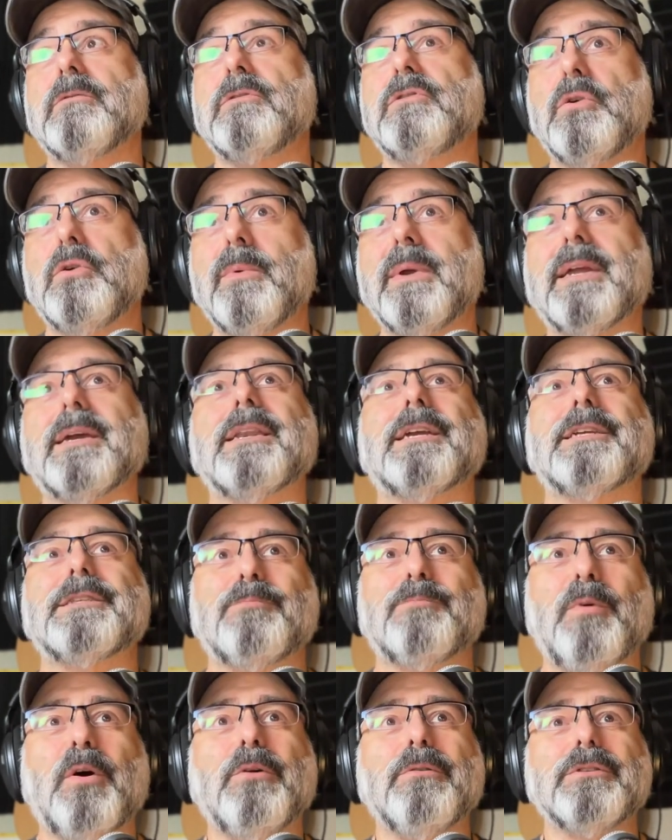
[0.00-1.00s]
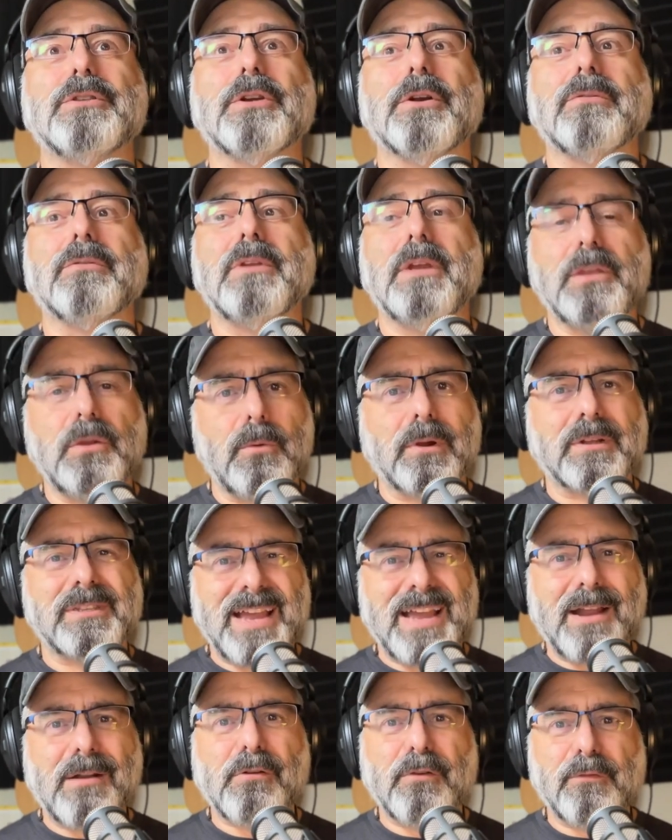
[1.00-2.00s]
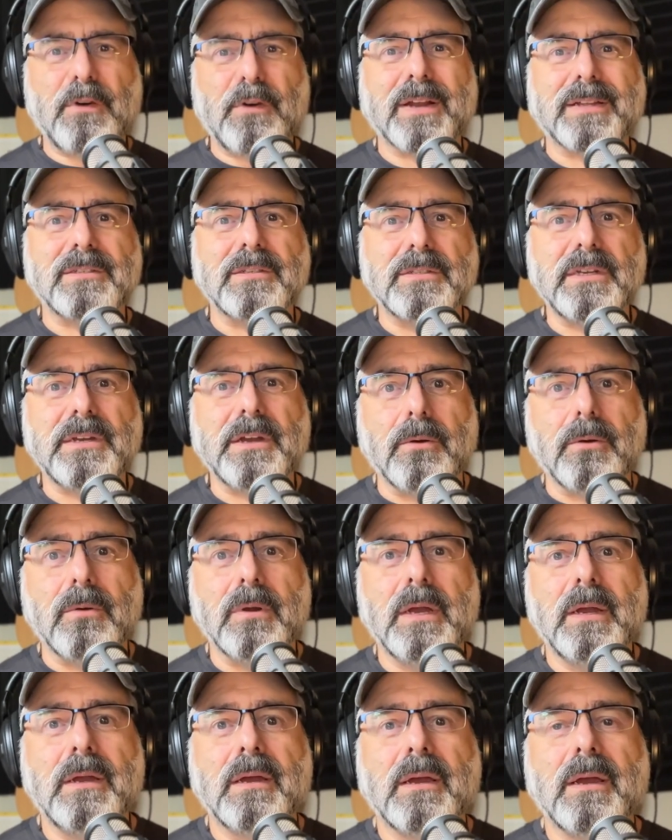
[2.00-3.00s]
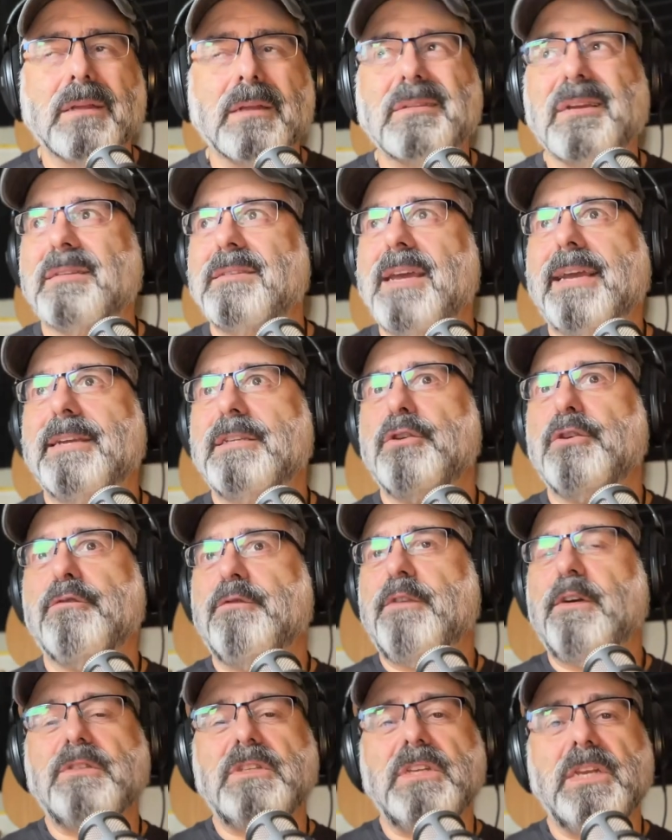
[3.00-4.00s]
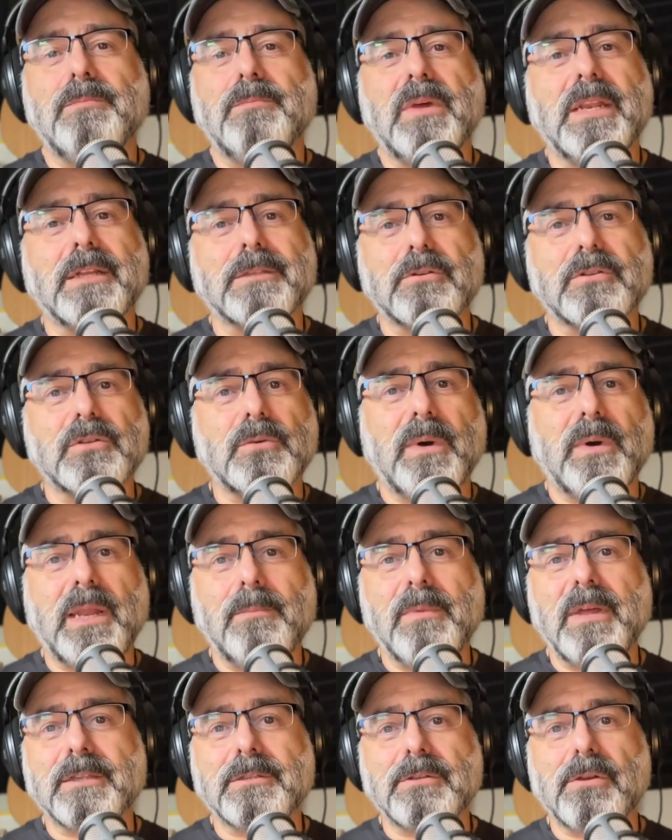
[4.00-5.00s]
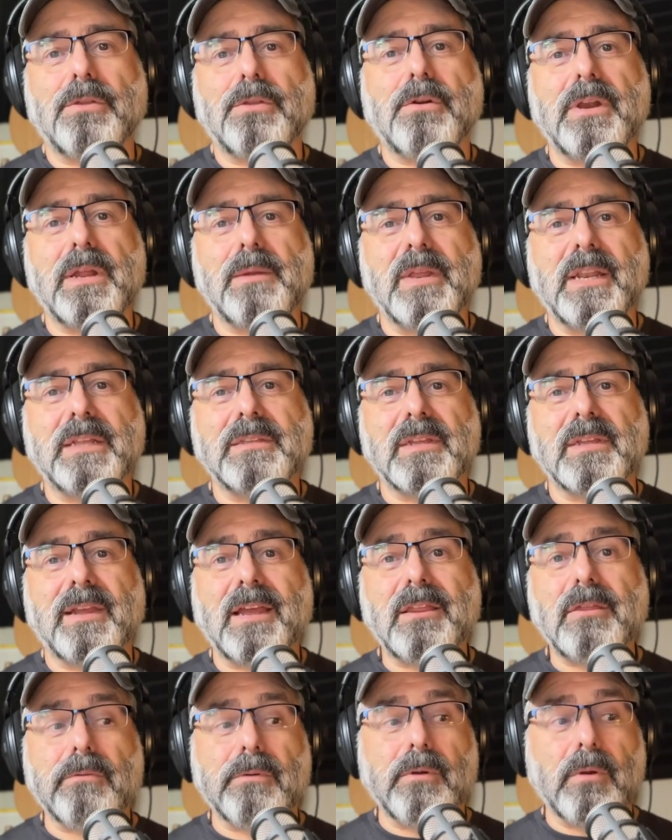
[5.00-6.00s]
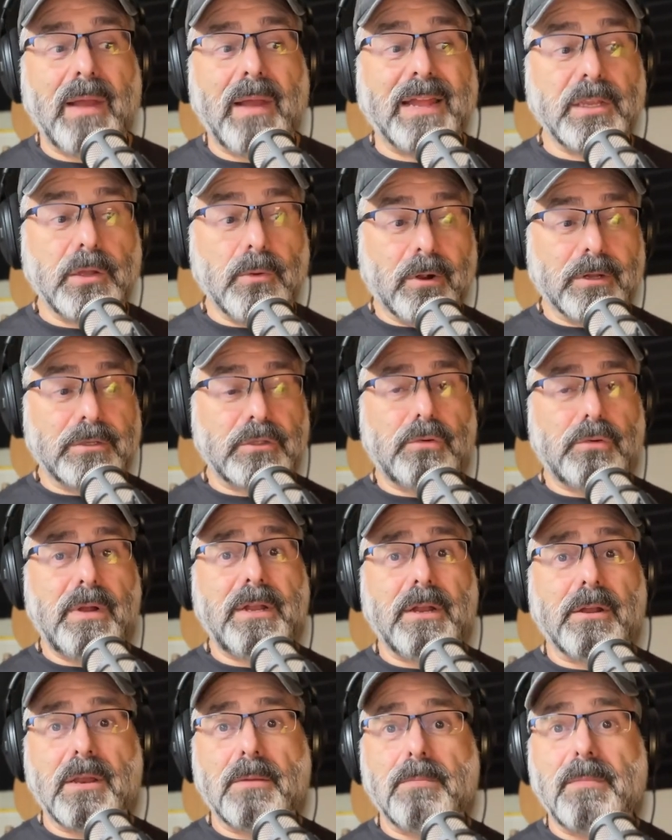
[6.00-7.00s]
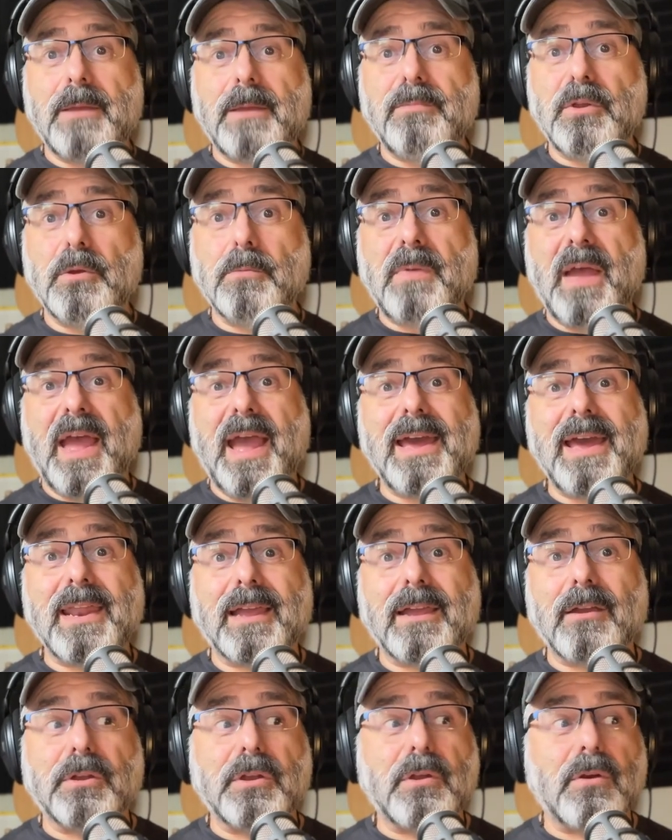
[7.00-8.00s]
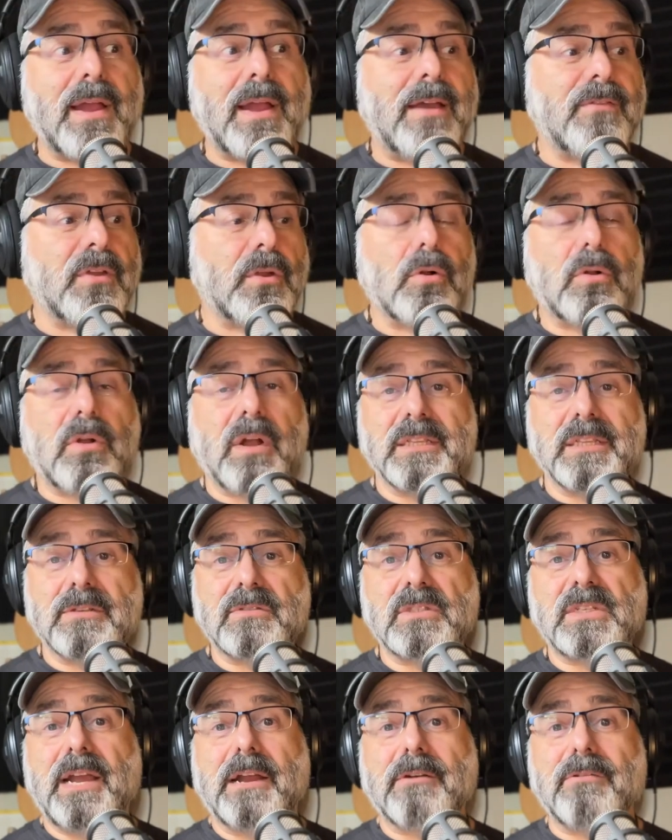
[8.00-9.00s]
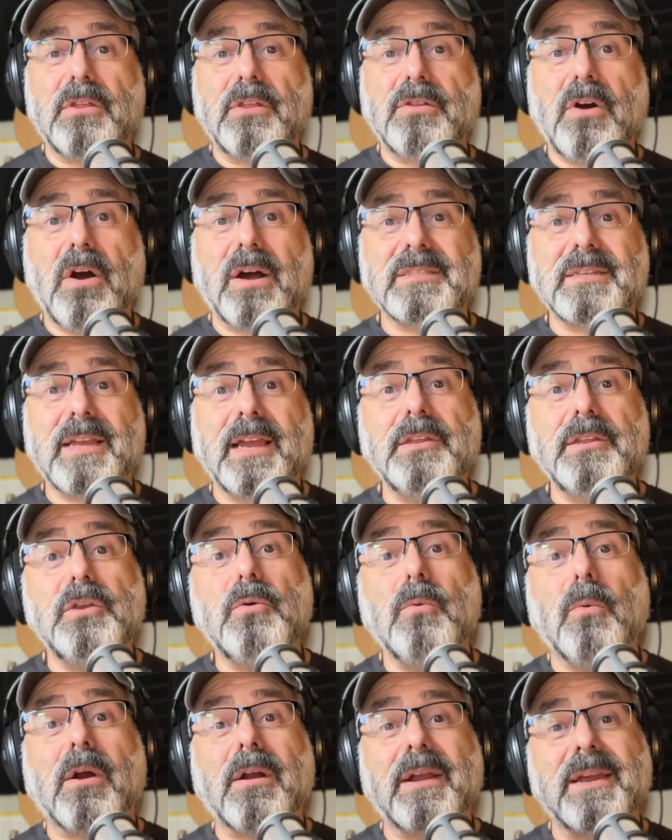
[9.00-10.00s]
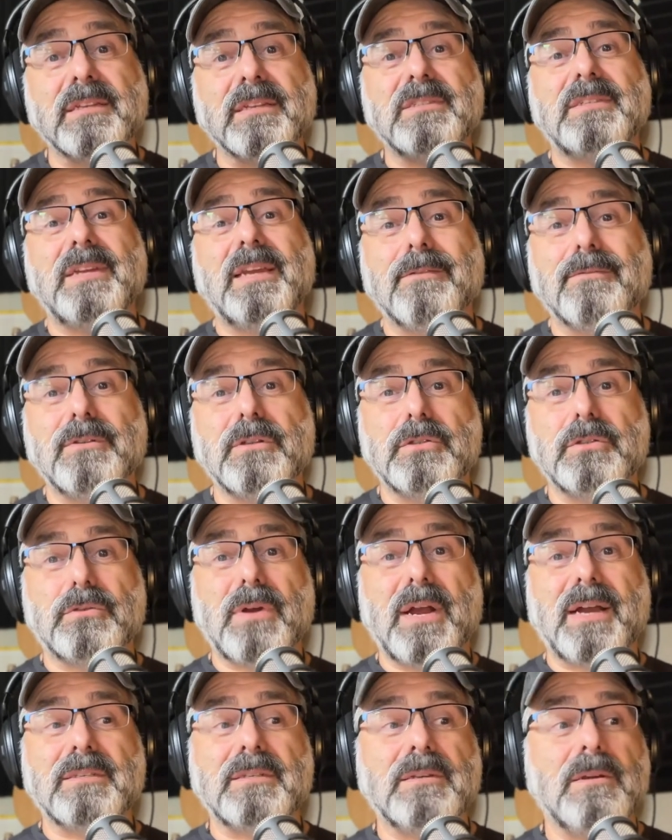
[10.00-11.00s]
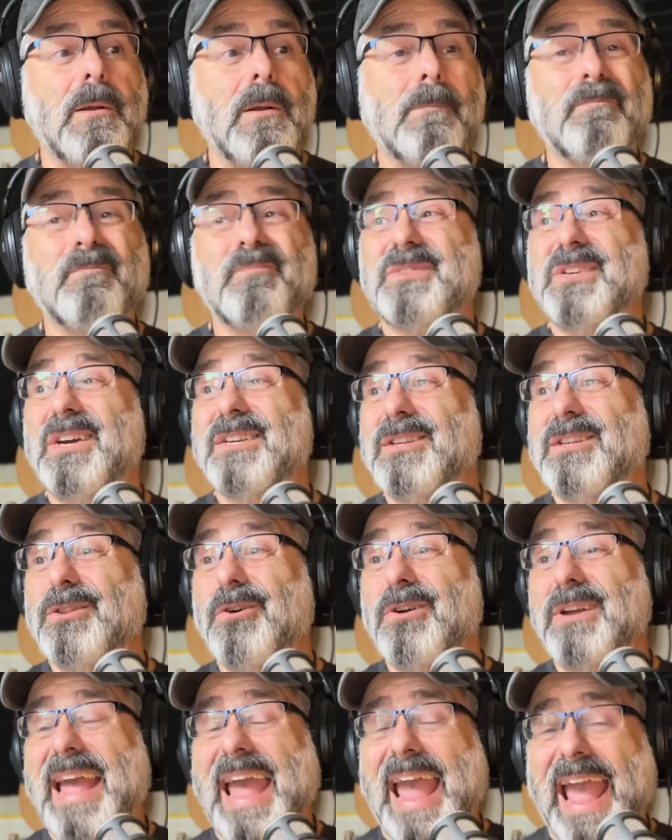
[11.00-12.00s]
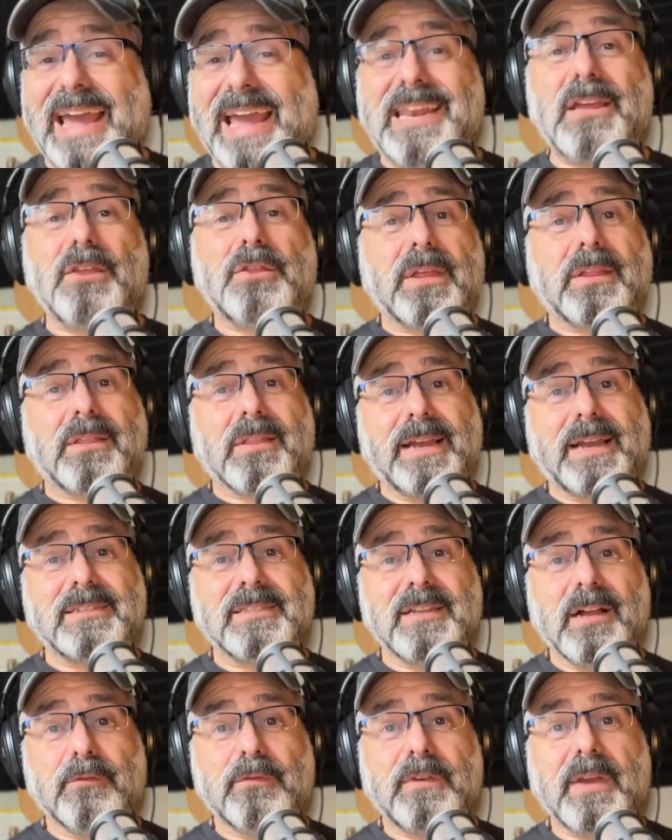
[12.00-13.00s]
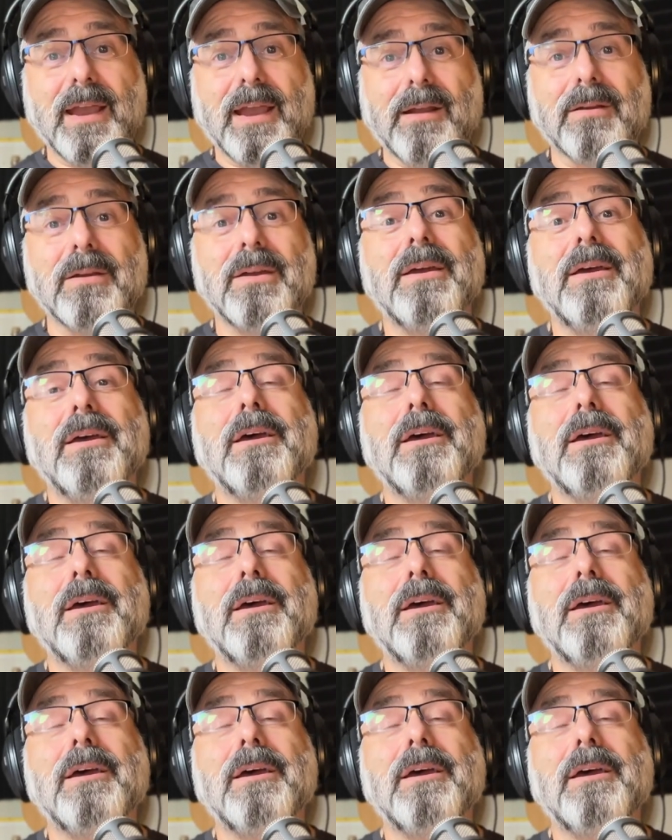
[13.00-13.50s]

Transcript: Doing an exposure that you are terrified to do, that takes you 15 minutes or 20 minutes or 30 minutes to get through, and you are triggered, and maybe you panic or you're having all kinds of scary thoughts, and you are in a state of distress, doesn't look anything like self care.